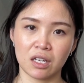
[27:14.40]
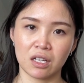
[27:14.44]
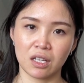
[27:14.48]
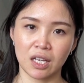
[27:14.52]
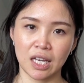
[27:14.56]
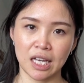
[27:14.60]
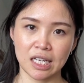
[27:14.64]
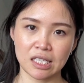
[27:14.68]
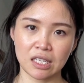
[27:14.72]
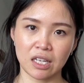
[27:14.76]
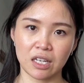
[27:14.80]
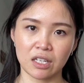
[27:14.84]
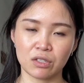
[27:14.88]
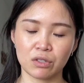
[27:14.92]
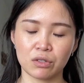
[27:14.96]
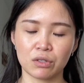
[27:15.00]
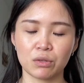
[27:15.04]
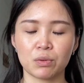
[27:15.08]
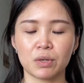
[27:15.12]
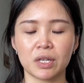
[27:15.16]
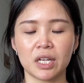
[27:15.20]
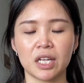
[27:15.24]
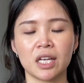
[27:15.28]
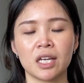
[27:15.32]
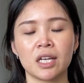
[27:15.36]
Cascade
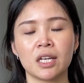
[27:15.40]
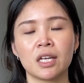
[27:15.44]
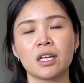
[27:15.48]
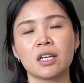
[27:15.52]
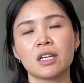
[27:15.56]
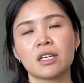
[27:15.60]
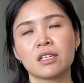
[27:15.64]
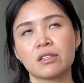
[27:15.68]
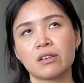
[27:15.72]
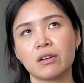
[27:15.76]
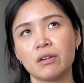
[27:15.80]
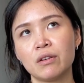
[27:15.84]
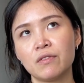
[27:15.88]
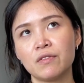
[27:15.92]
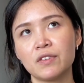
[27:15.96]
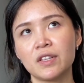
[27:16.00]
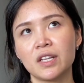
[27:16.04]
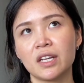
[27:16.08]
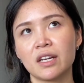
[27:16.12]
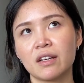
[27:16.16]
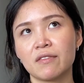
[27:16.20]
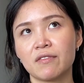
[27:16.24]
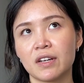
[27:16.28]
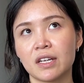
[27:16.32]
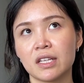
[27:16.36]
220. So
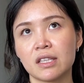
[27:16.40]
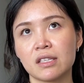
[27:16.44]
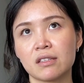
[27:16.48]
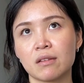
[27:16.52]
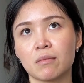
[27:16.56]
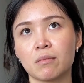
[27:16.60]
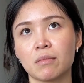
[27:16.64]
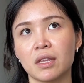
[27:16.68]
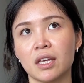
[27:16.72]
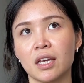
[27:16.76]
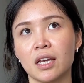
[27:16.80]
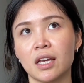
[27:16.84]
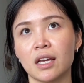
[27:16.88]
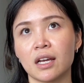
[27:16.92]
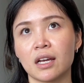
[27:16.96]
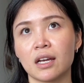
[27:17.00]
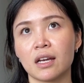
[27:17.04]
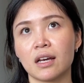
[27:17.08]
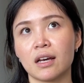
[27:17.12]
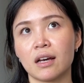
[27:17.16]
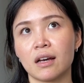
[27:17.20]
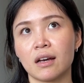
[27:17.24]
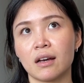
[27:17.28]
hopefully I find something